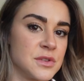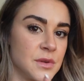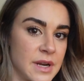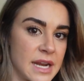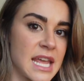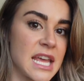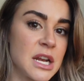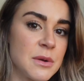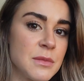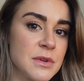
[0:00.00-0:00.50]
So
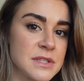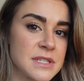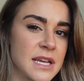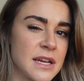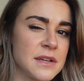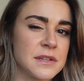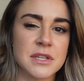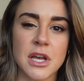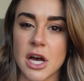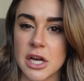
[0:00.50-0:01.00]
in animal
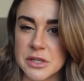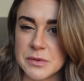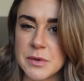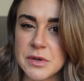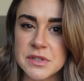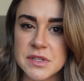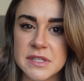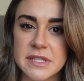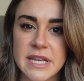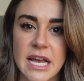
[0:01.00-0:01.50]
cells,
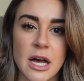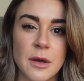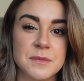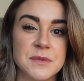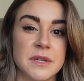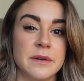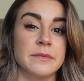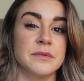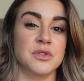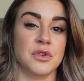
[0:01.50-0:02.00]
osmosis
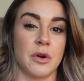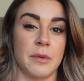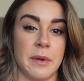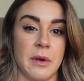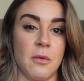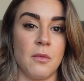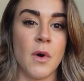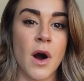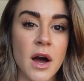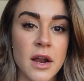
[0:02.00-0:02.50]
helps in
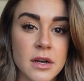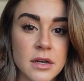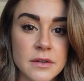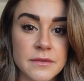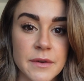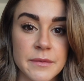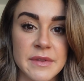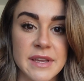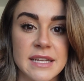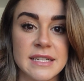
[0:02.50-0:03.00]
absorbing
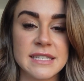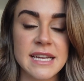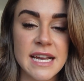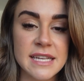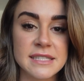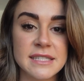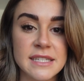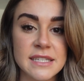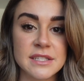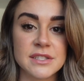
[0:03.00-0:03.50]
water from the
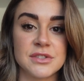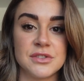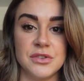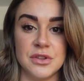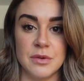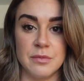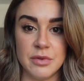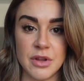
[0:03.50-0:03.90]
intestines to the